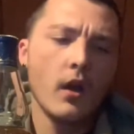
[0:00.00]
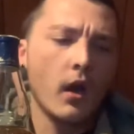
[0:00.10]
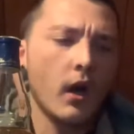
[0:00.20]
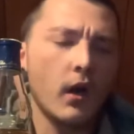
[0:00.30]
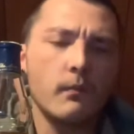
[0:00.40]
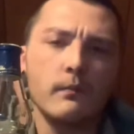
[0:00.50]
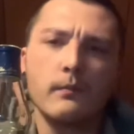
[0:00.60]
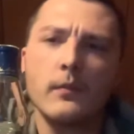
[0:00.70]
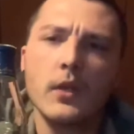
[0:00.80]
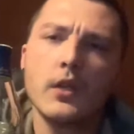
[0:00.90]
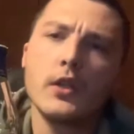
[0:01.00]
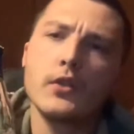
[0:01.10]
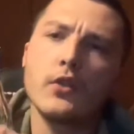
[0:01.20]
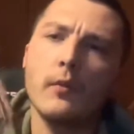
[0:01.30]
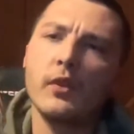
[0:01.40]
Um,
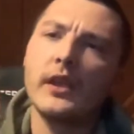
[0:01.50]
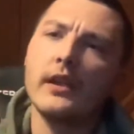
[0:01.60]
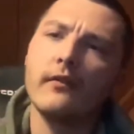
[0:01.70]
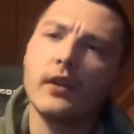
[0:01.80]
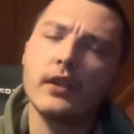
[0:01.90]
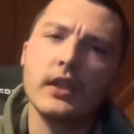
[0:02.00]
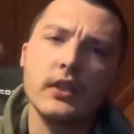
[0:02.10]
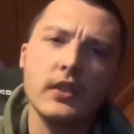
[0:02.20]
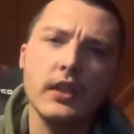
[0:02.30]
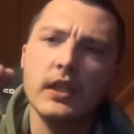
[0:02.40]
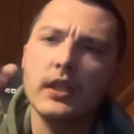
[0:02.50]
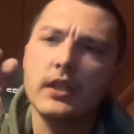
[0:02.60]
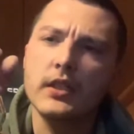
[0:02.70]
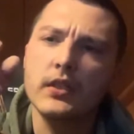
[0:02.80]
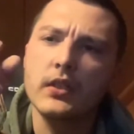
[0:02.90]
so I believe this
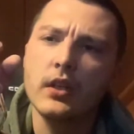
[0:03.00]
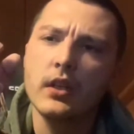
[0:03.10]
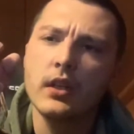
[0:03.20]
is